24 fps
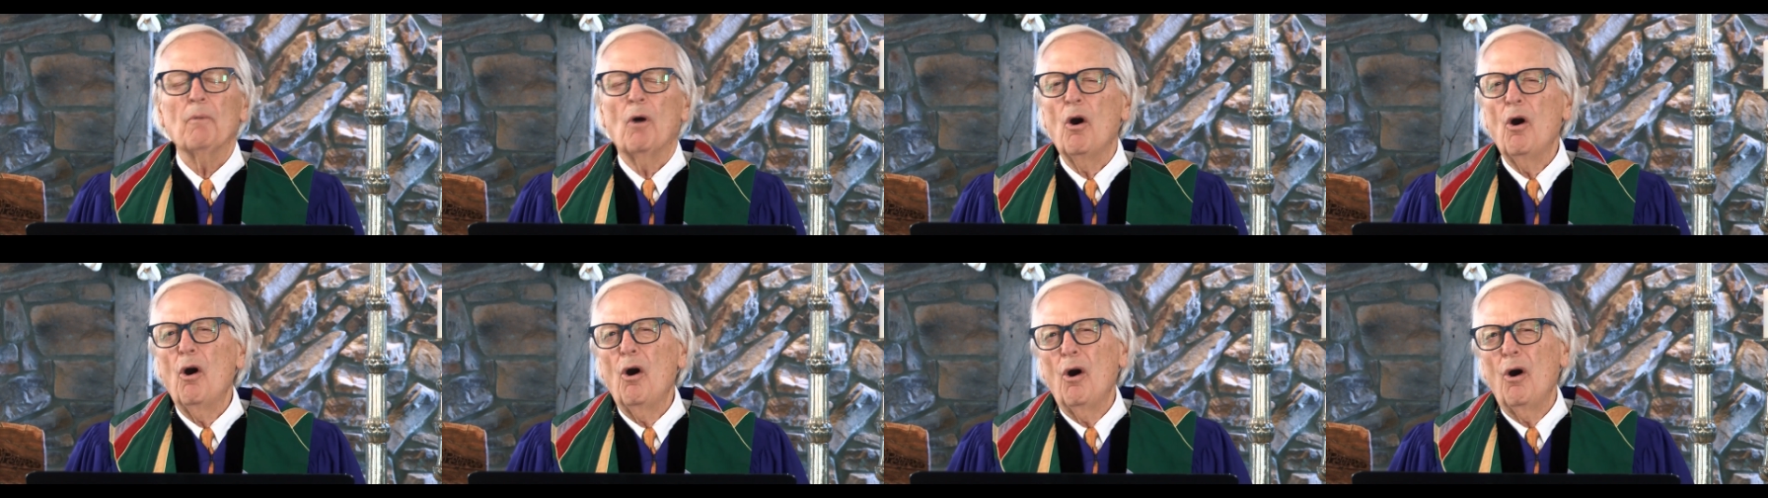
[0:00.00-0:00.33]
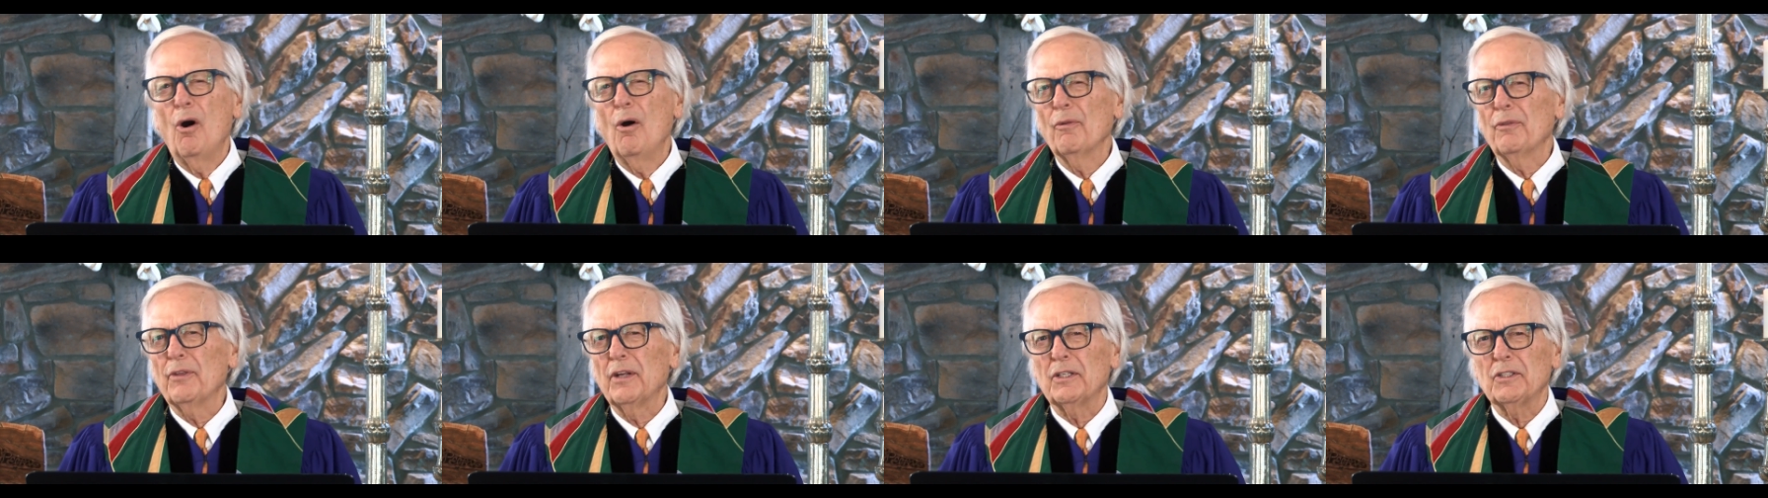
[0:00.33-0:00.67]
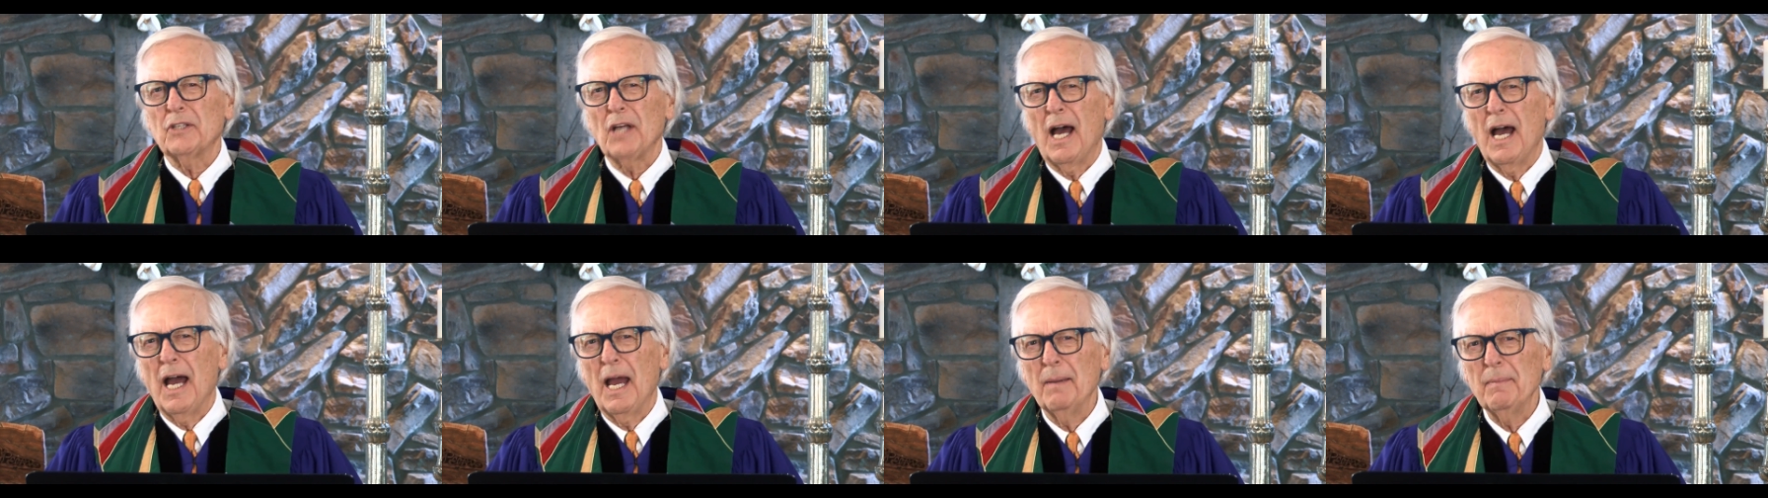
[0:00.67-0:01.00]
All the
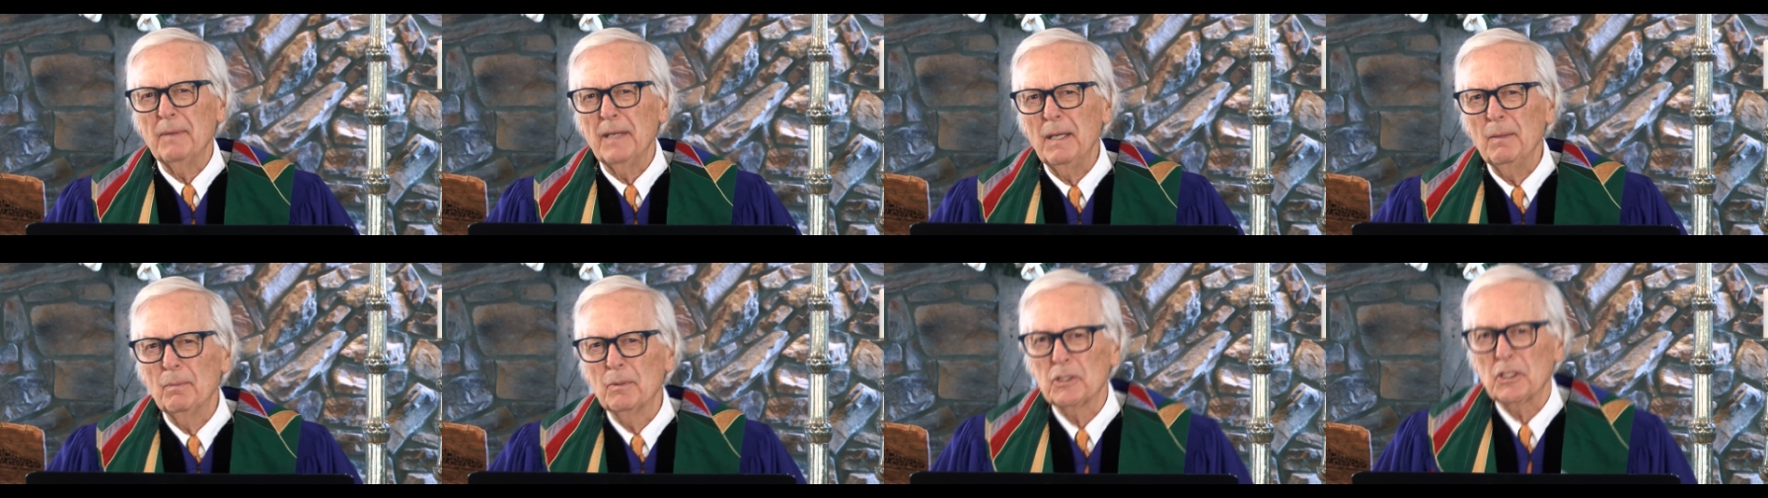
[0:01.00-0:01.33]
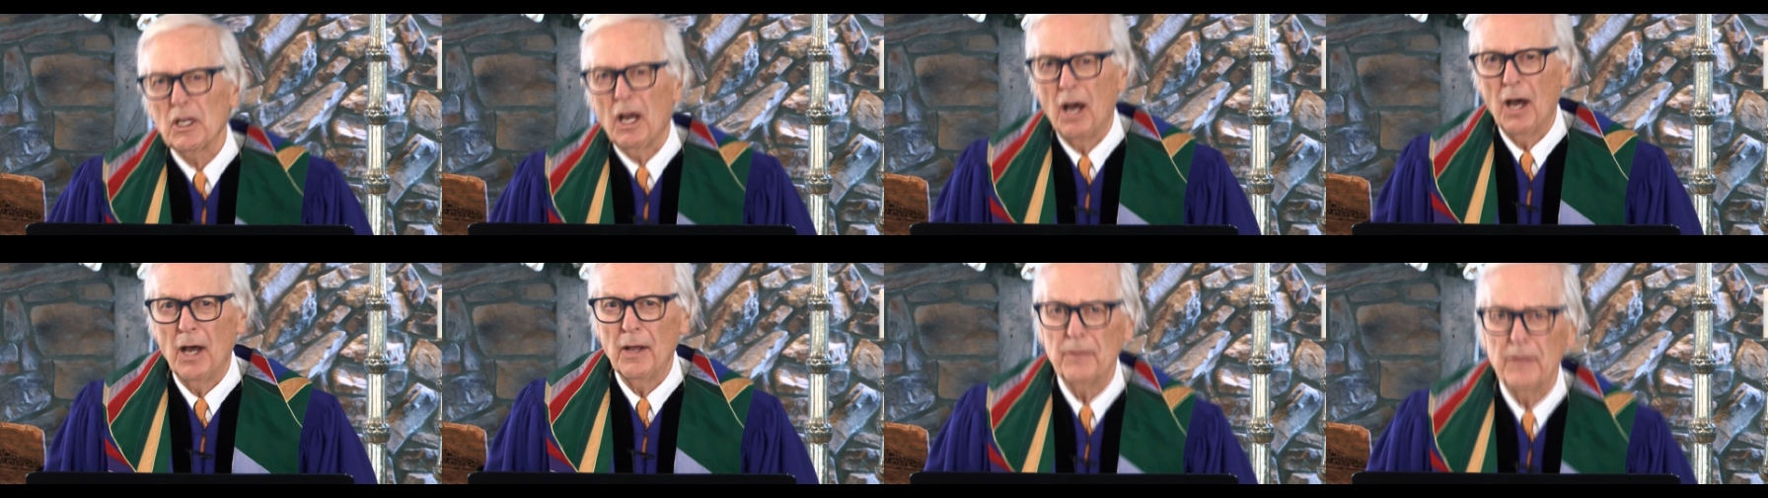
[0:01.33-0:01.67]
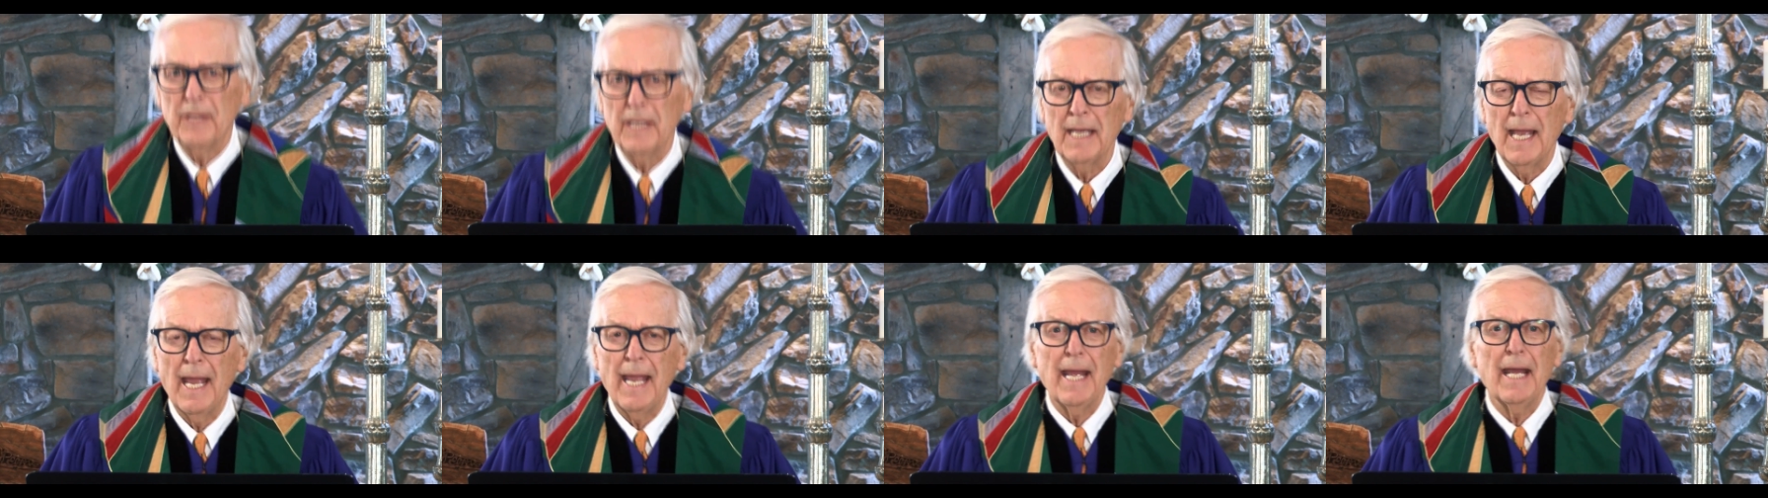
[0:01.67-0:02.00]
time he was on
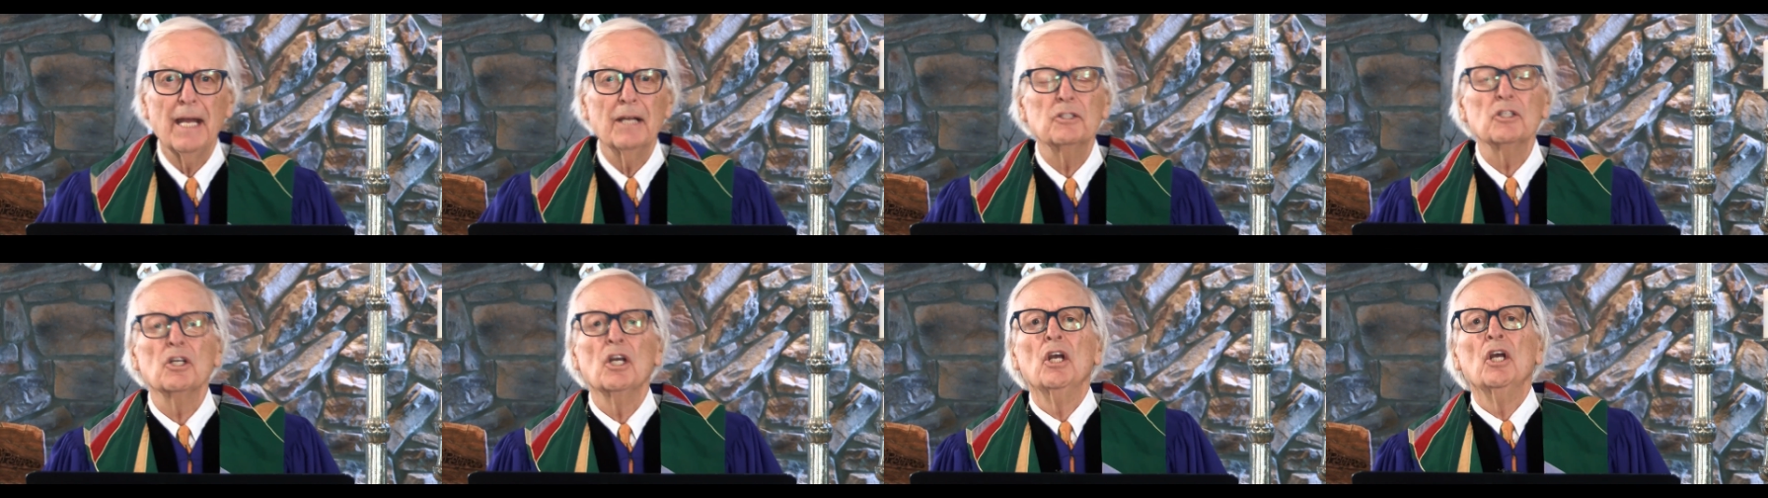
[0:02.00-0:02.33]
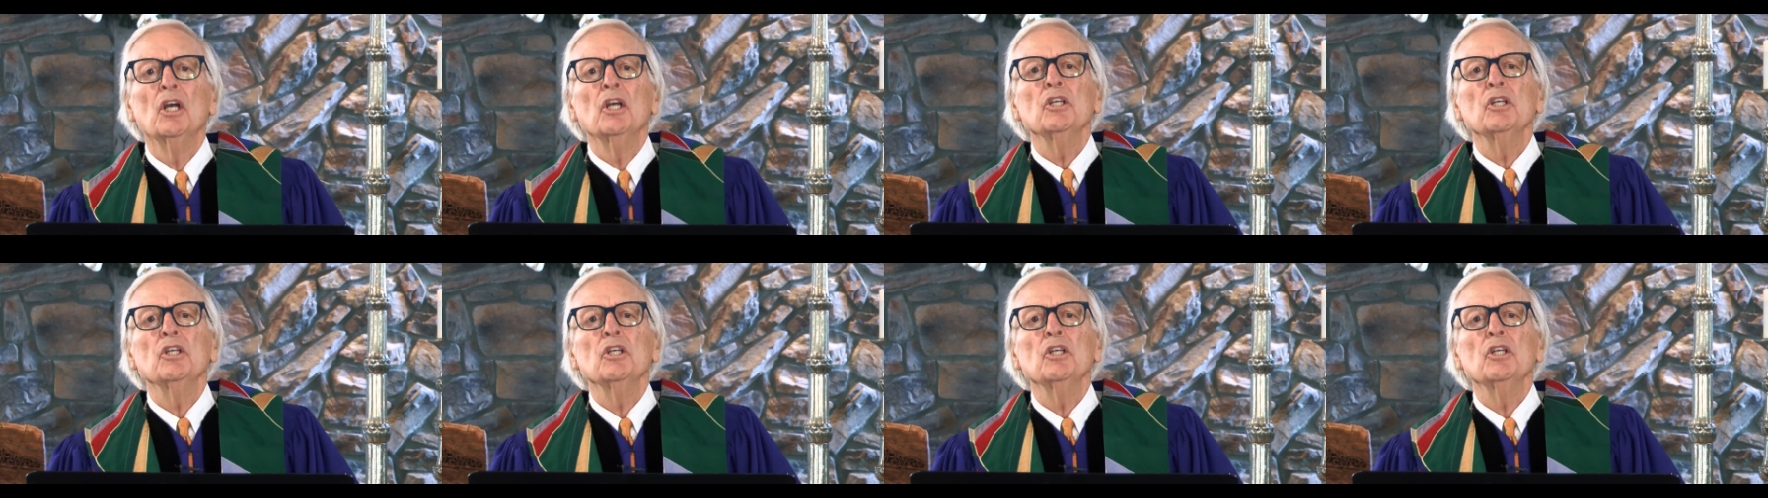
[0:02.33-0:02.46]
the edge.